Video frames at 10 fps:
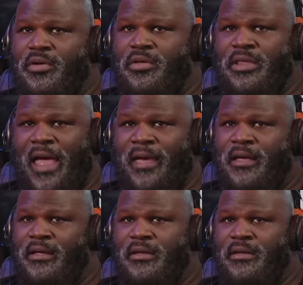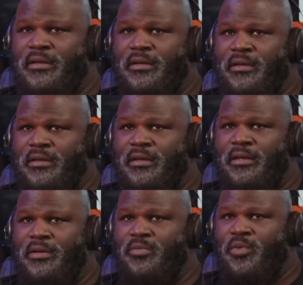like,
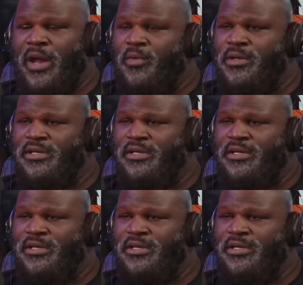when I went